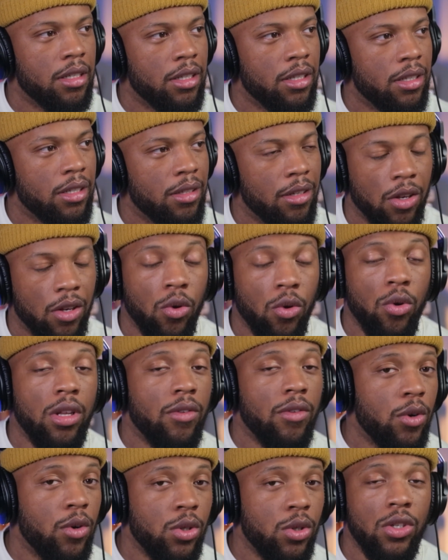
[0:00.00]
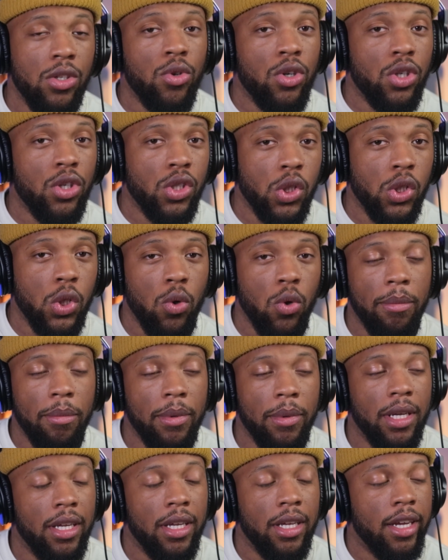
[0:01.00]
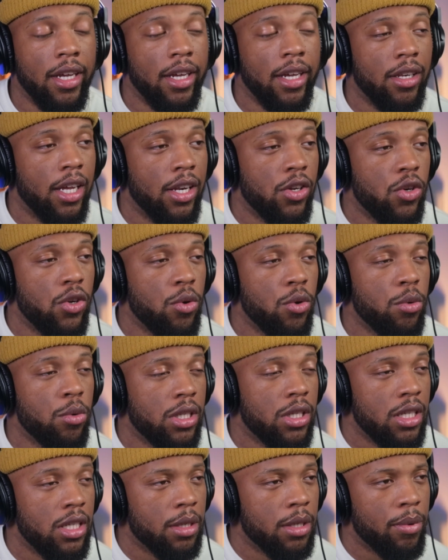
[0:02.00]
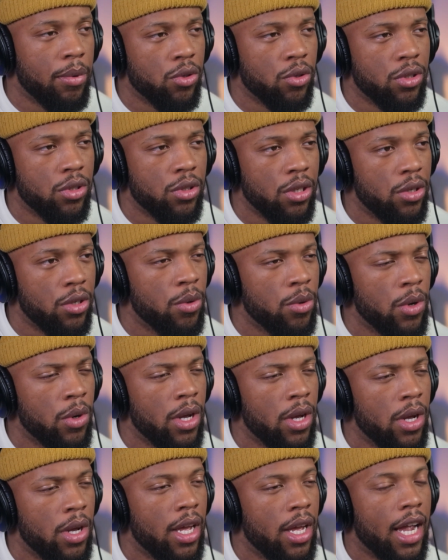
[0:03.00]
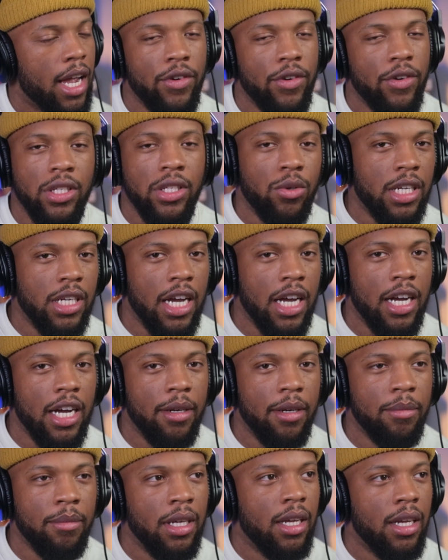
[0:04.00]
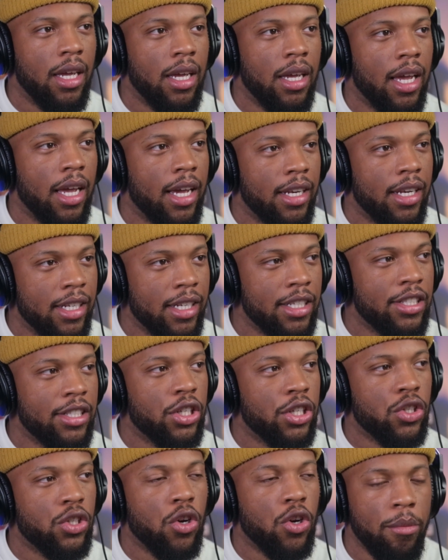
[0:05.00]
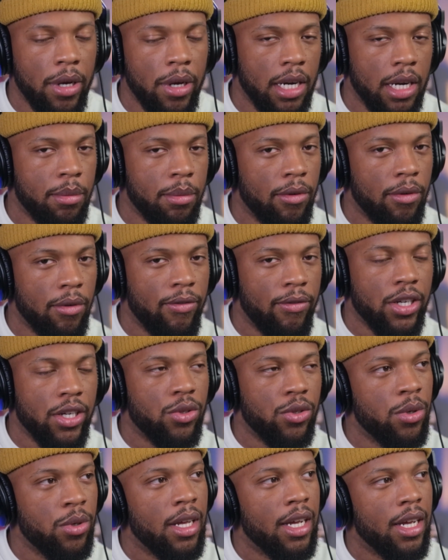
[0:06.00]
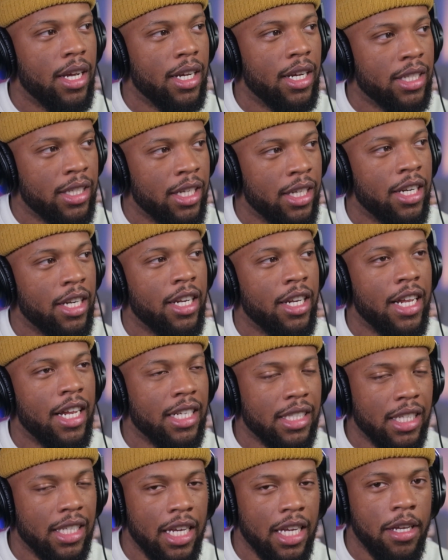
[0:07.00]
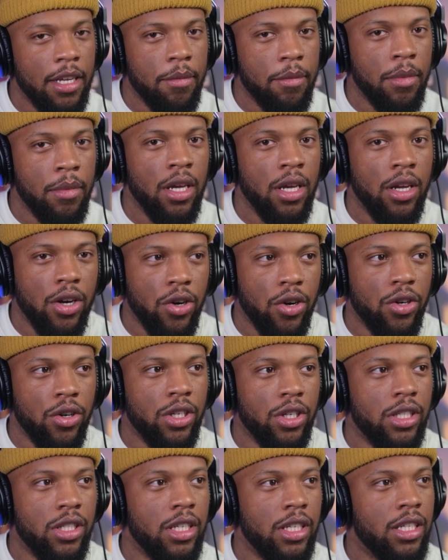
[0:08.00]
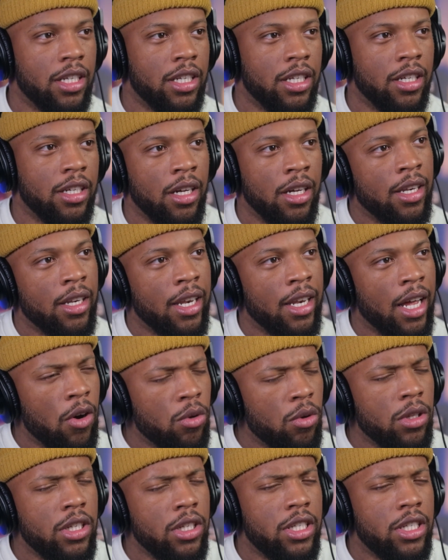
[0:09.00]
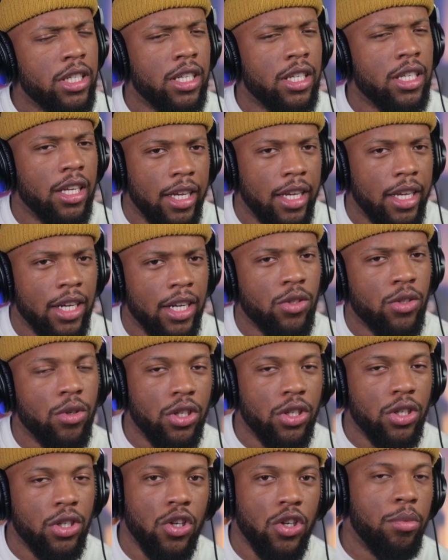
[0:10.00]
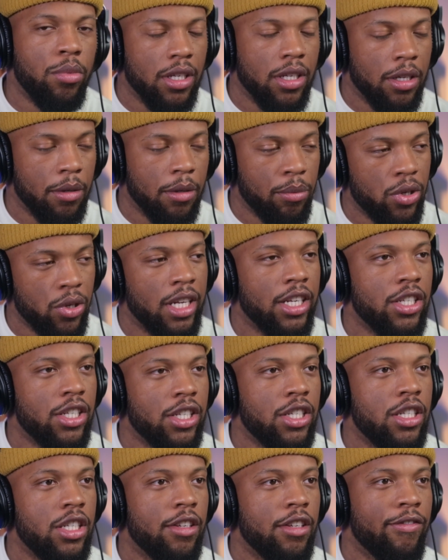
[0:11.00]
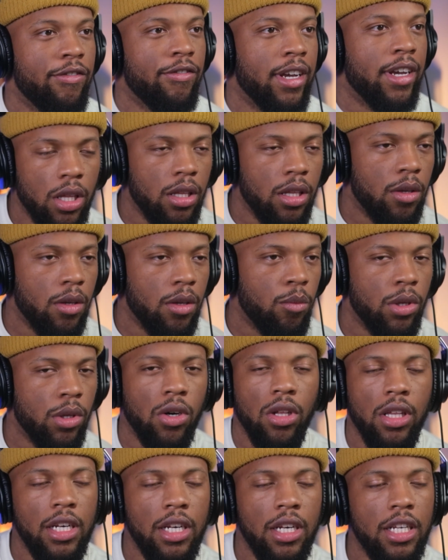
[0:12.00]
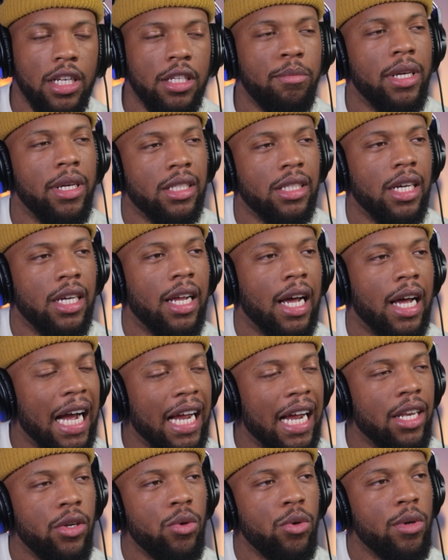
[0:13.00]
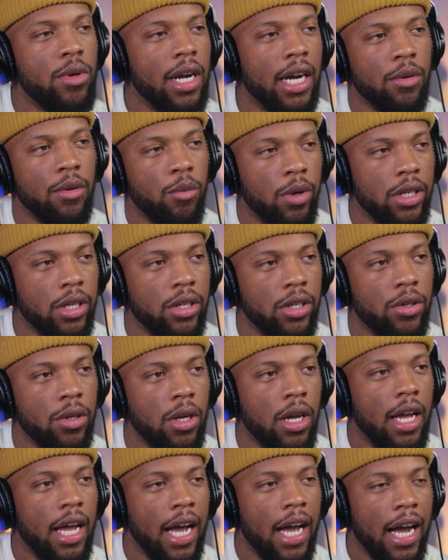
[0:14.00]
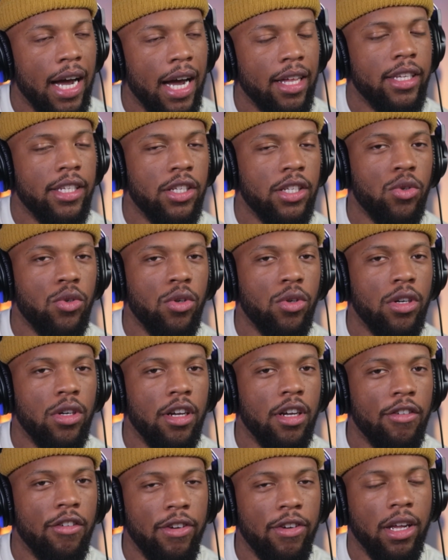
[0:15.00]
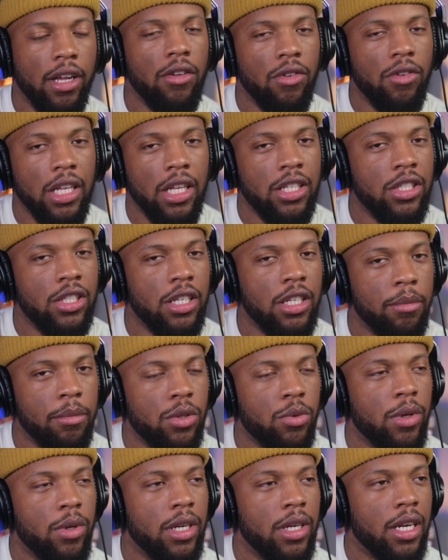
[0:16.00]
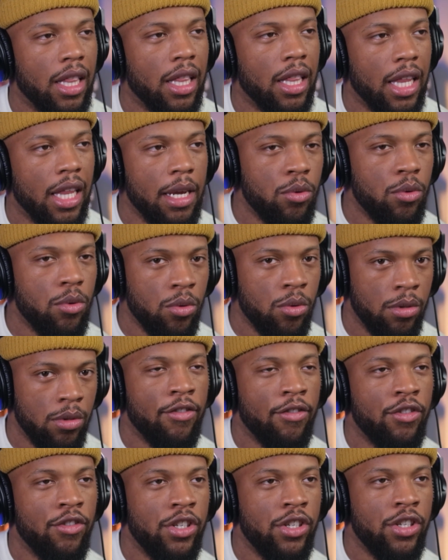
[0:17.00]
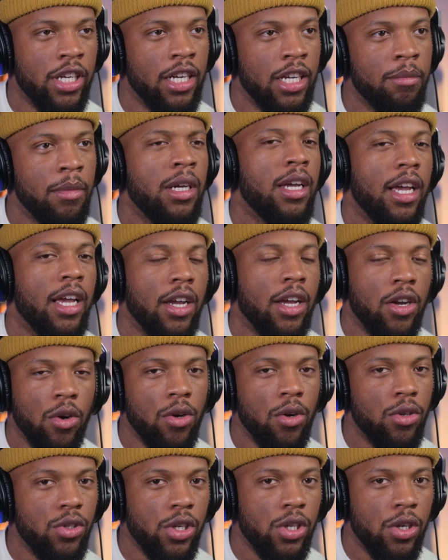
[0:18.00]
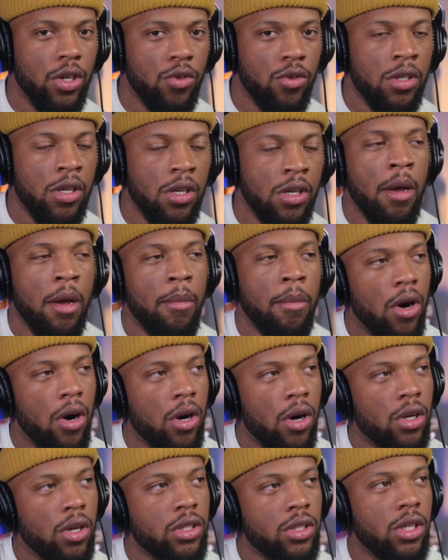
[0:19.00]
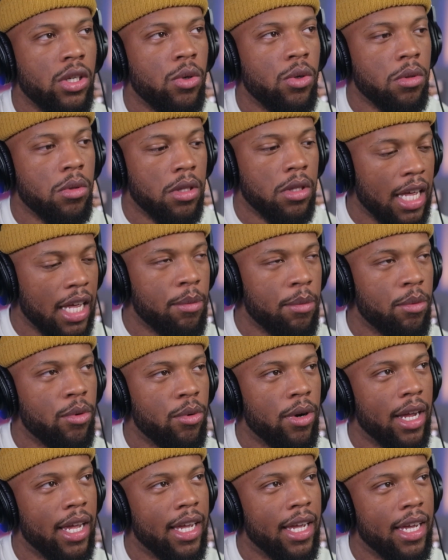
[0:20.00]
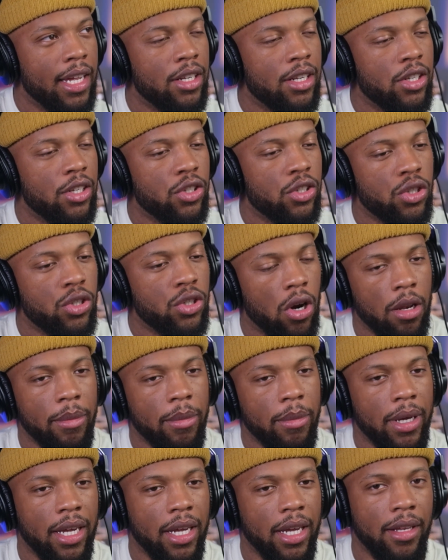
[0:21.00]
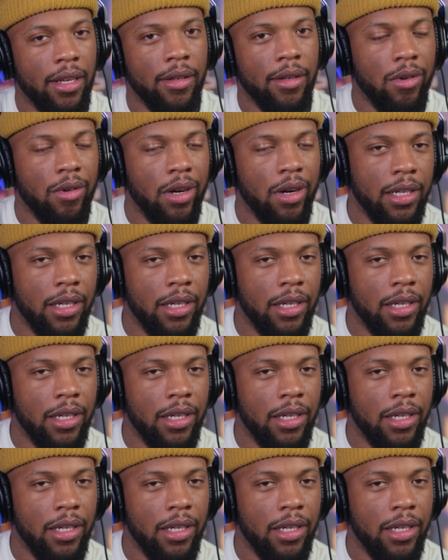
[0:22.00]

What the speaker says: Lauren LaRosa is going to show up and do what she's supposed to do every single time. And this is just her being a professional, extending that same courtesy to not only just a guest on the show, but a person that she's a fan of. With all of this being said, I do kind of wonder how this is going to affect the relationship between the label, Def Jam, and Coco Jones, but also the label and Charlemagne, right?